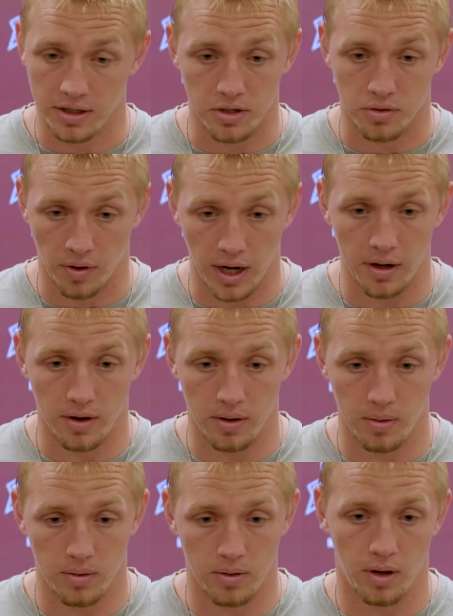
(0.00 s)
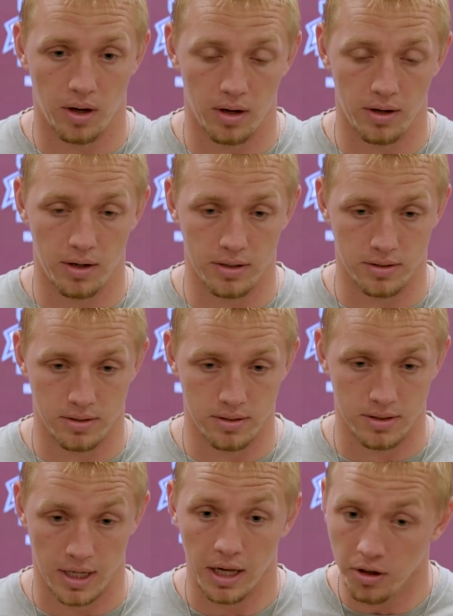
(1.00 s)
Schrader
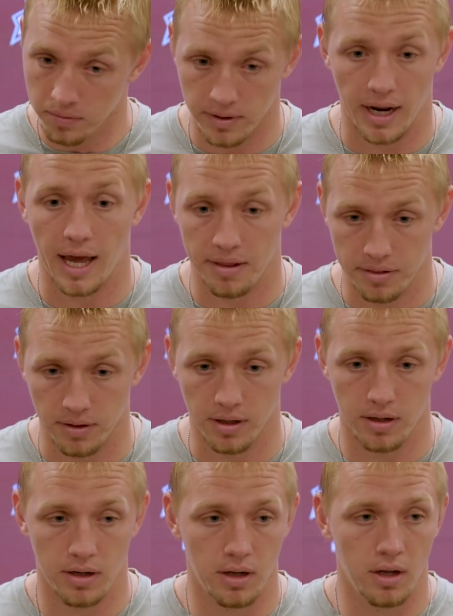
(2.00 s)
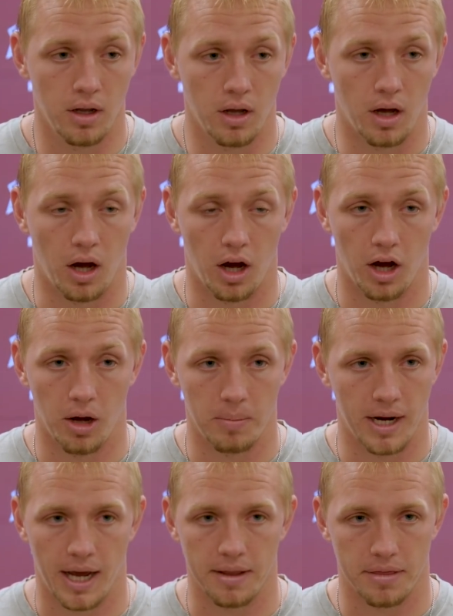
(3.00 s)
is a hell of an athlete.
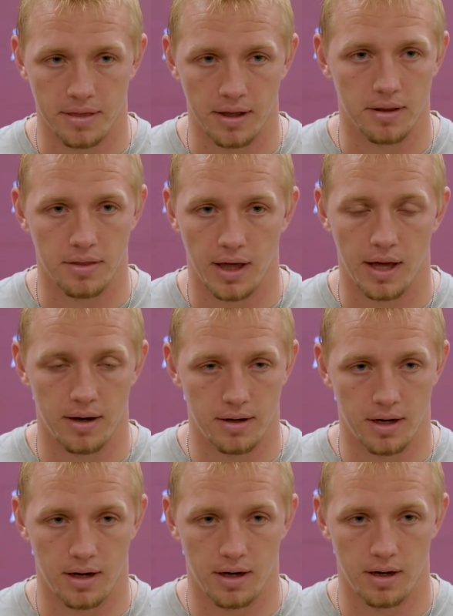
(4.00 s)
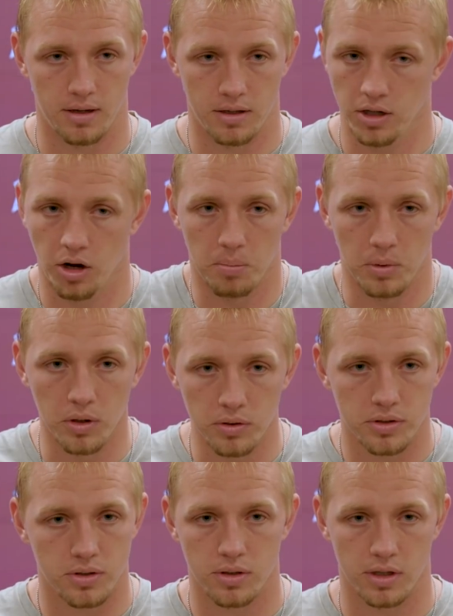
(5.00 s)
And I think that, you know,
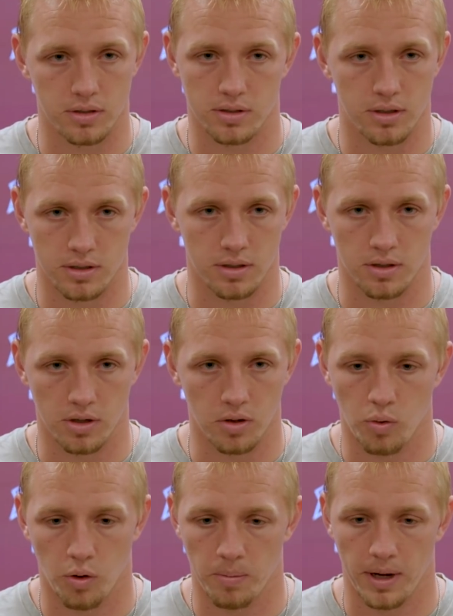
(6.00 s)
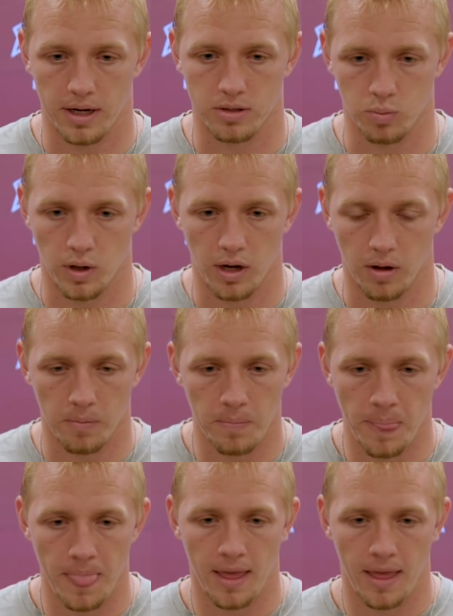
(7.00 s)
Moose is a good quarterback as well.